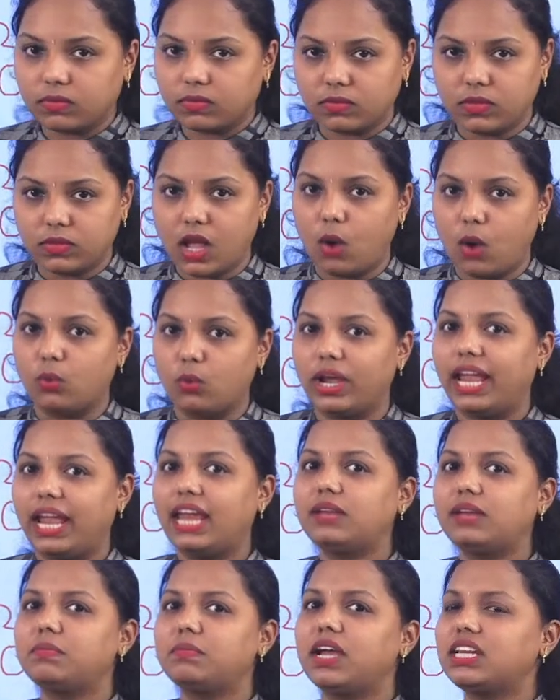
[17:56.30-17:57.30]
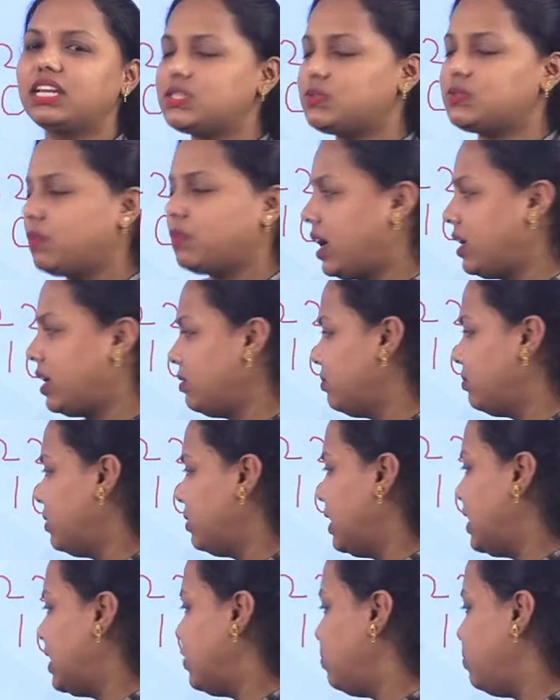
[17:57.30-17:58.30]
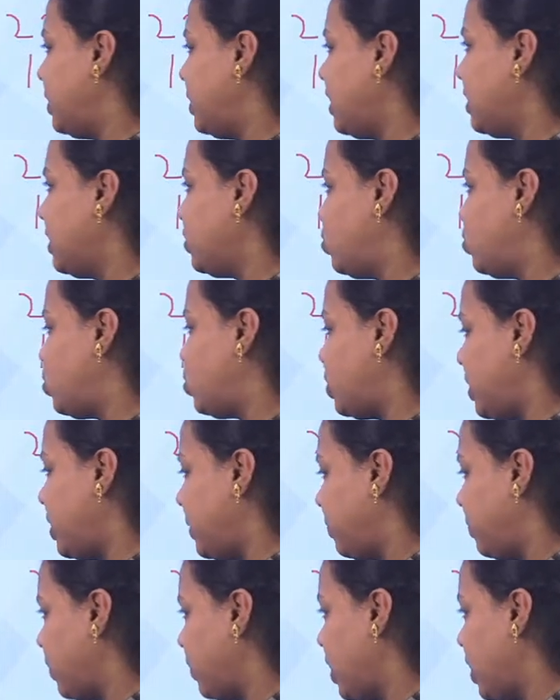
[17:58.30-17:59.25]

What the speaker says: Now 8 minus 5 will give me 3.